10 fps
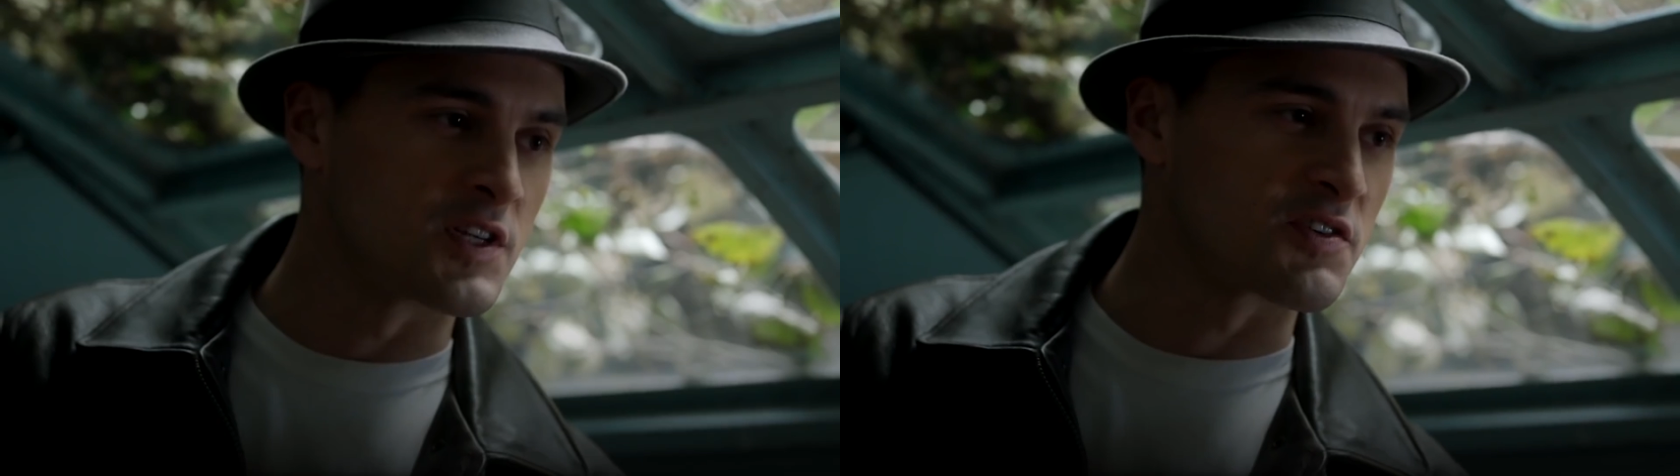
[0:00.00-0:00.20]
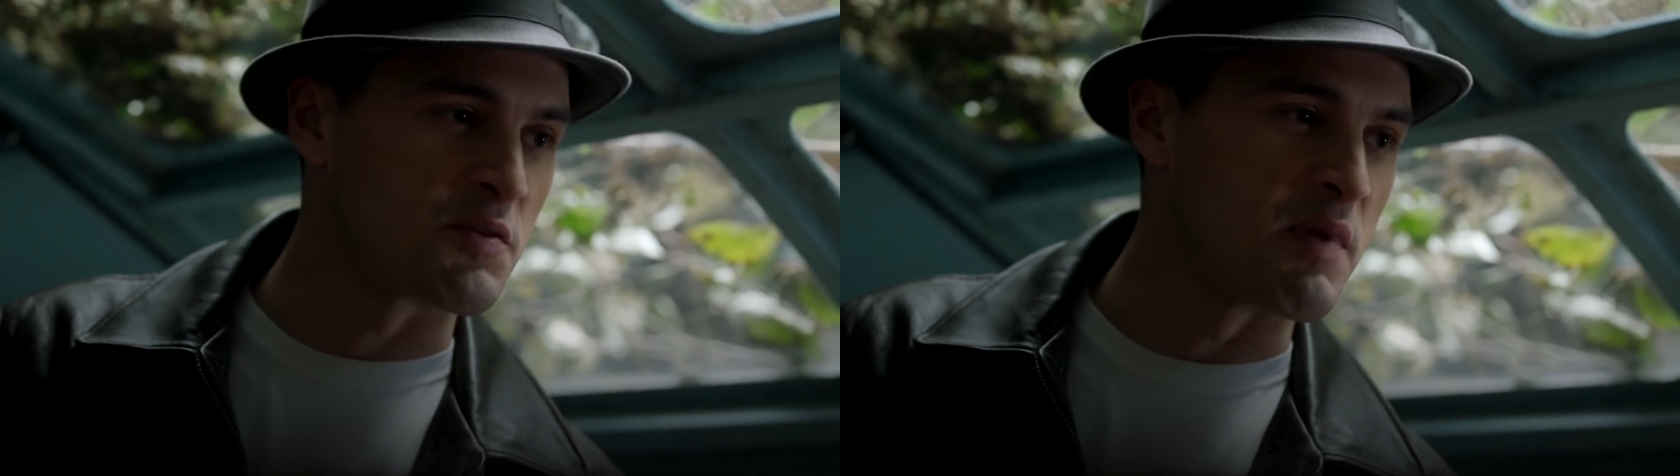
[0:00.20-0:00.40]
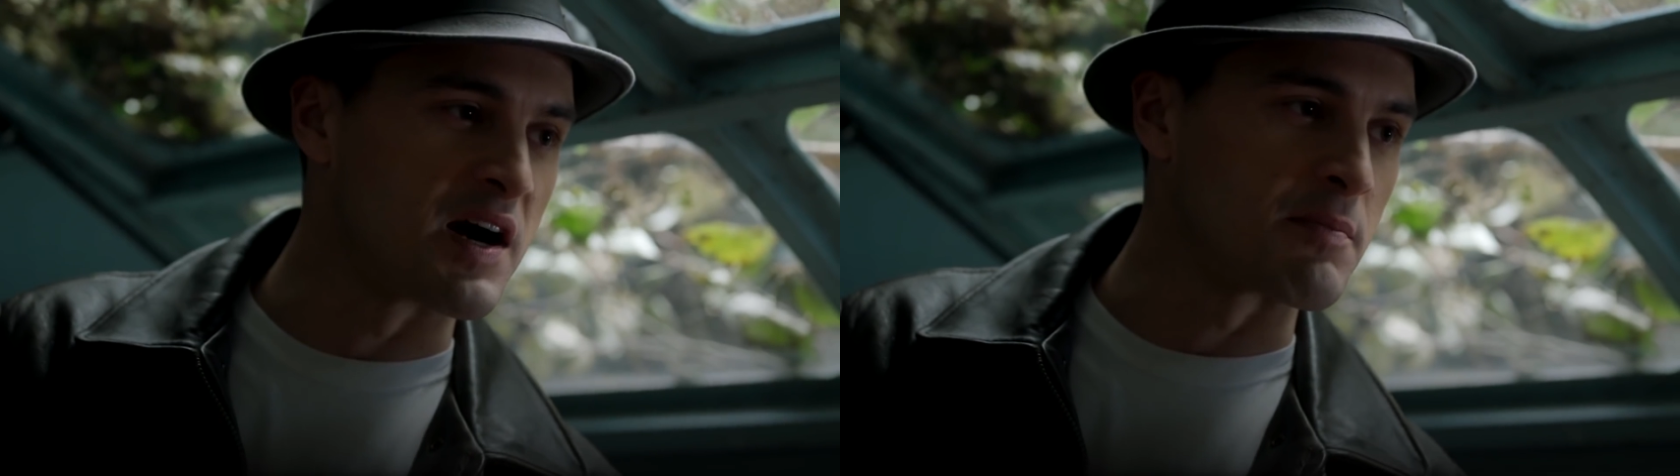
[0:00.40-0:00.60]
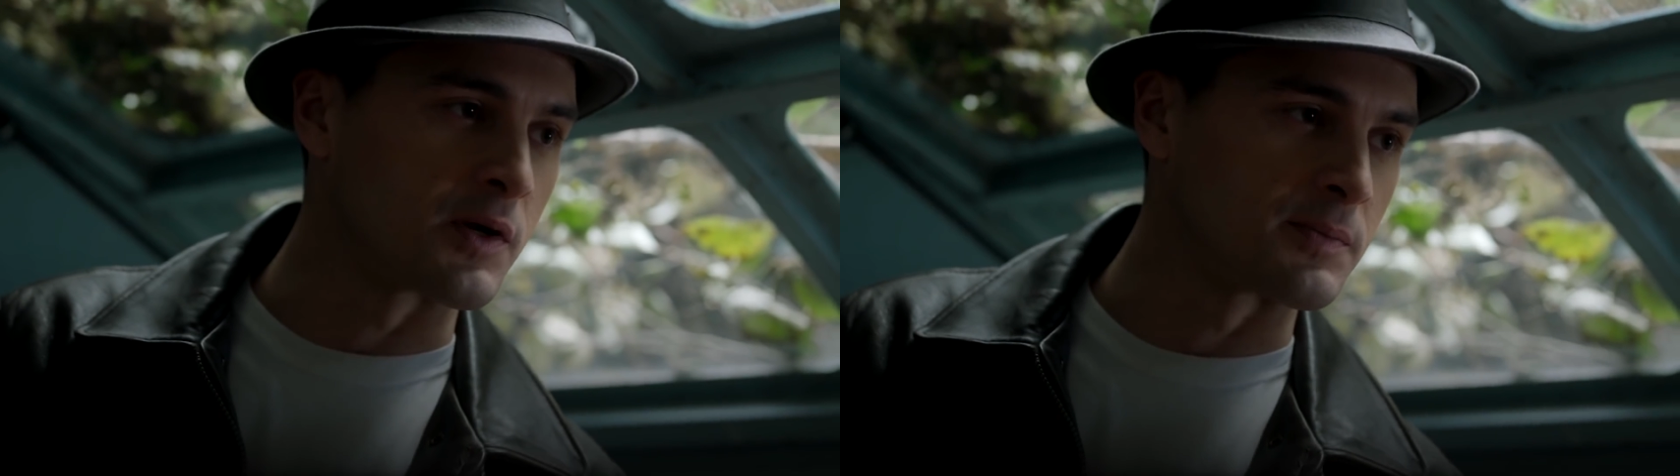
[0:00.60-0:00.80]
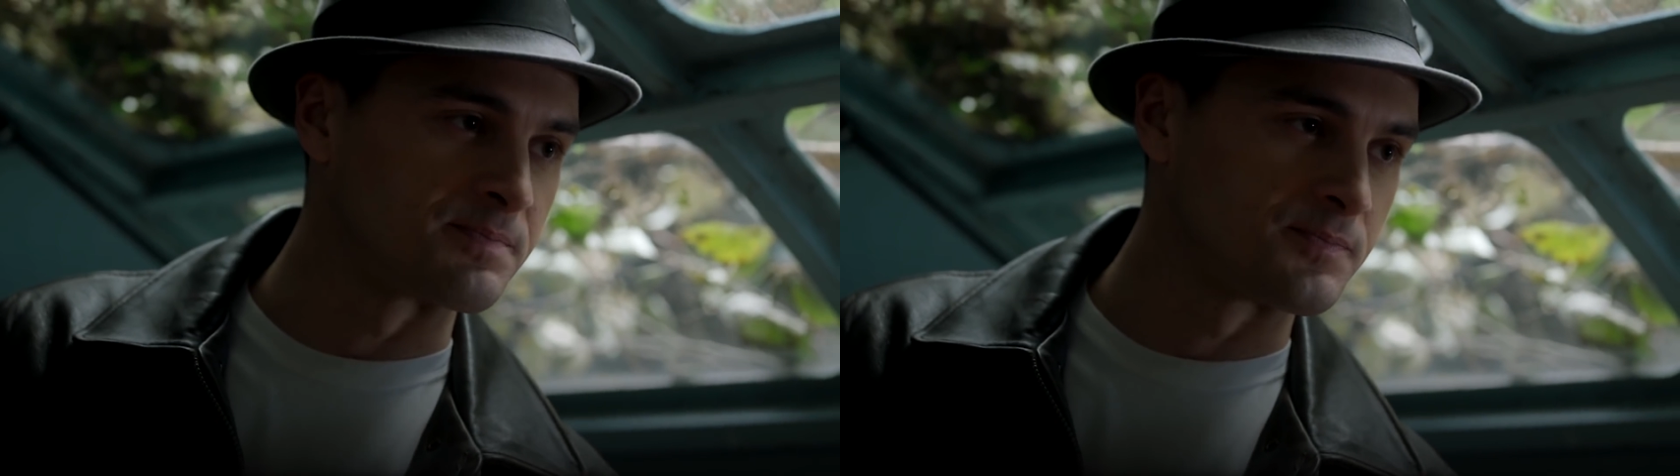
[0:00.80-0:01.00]
This is a
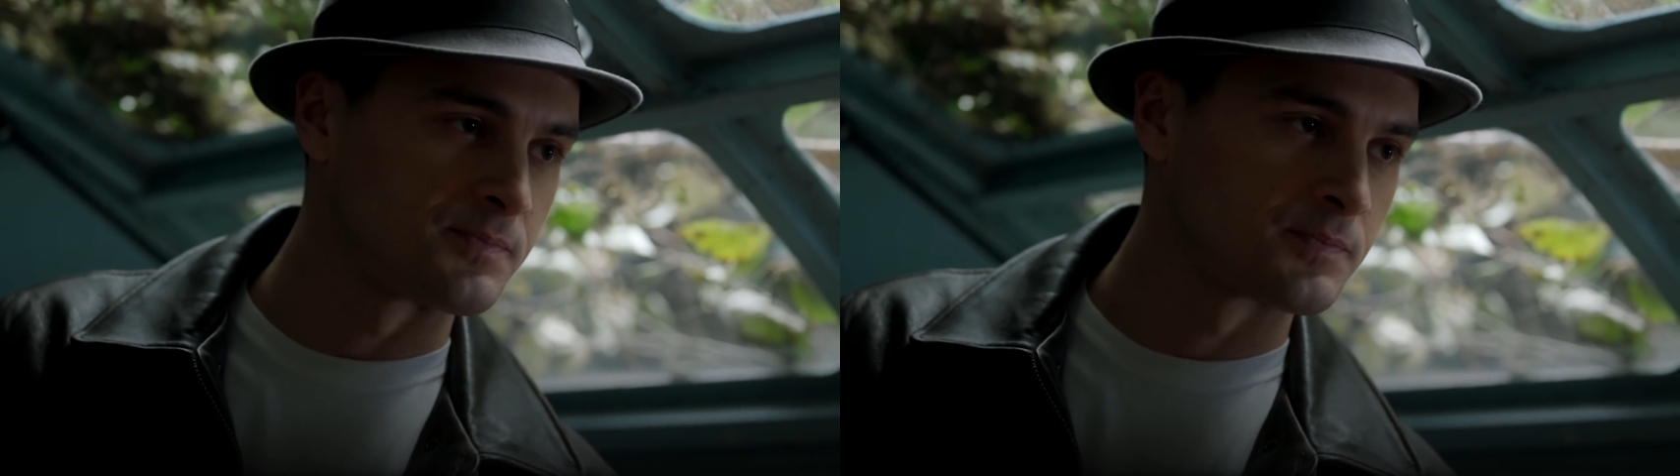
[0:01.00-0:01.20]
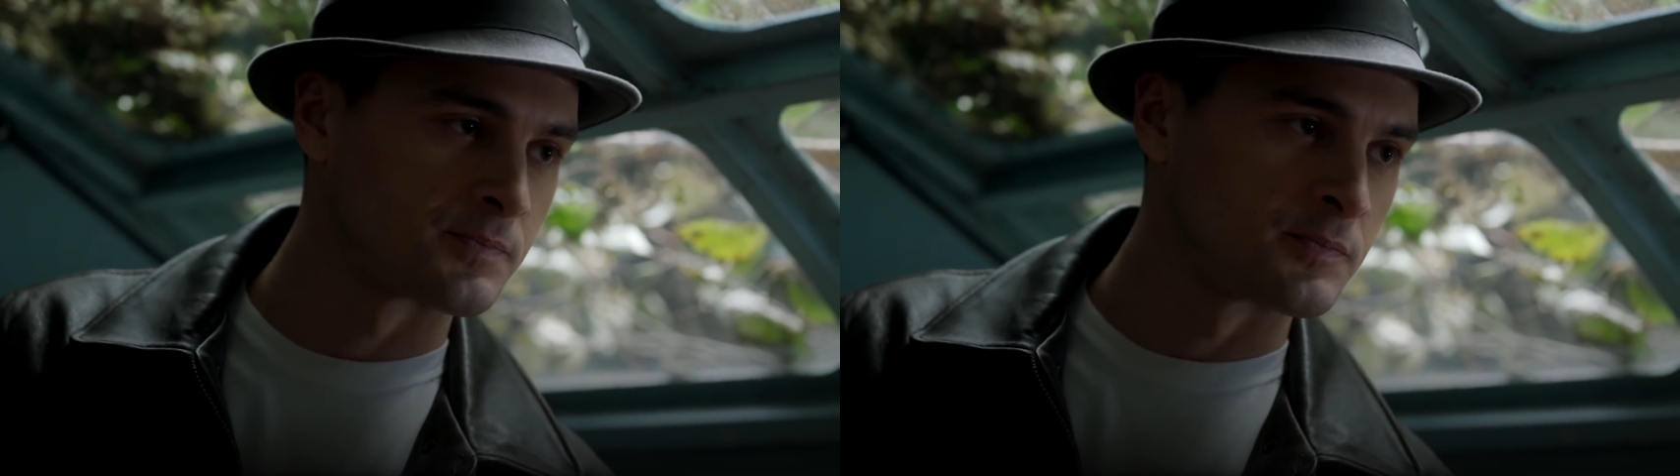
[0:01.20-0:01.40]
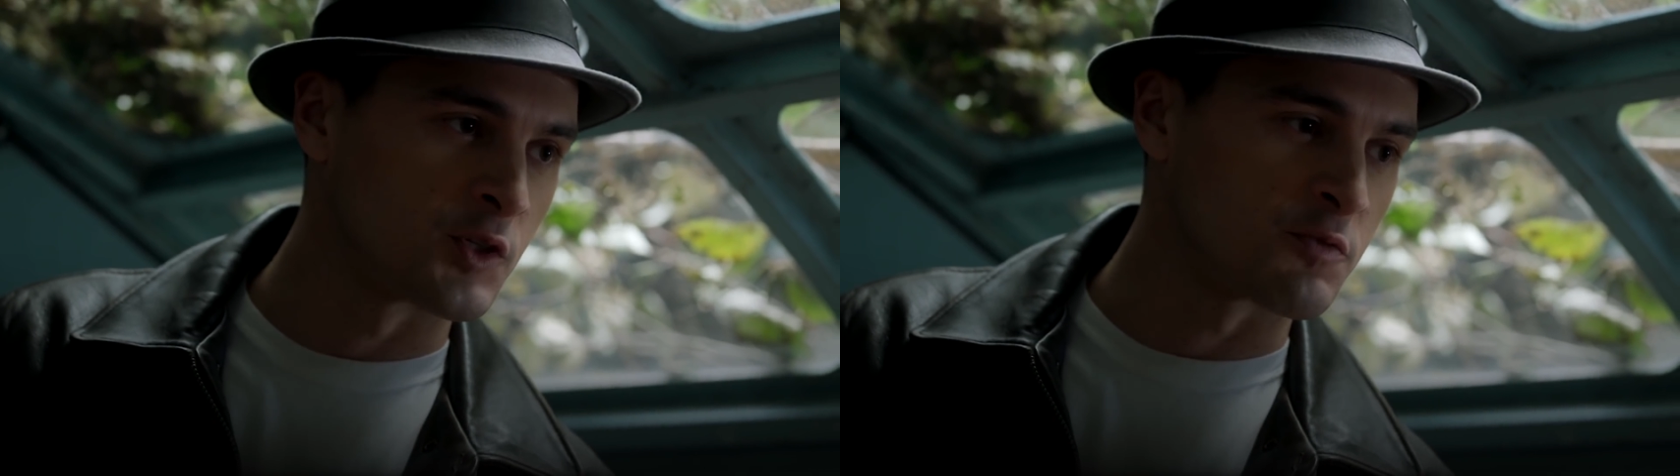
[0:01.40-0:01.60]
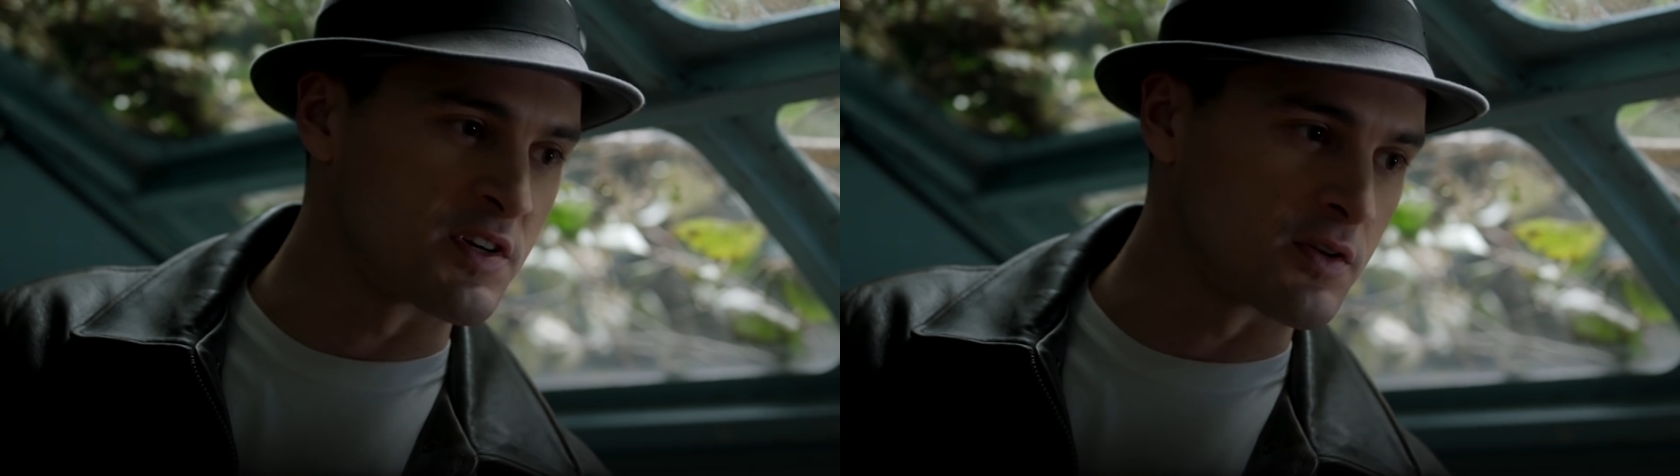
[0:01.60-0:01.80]
bomber, which means